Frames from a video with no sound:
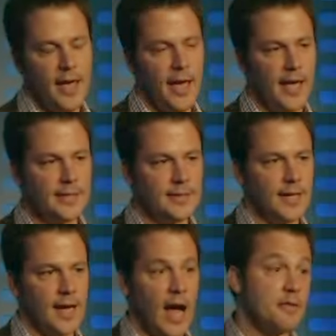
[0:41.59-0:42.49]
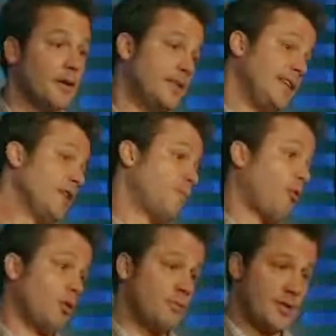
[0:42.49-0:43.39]
And uh, I thought the
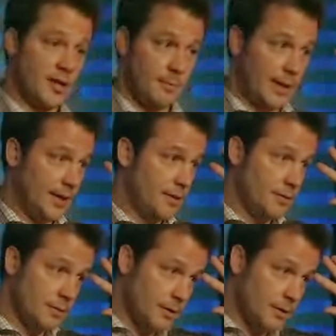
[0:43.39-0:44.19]
airport was going to be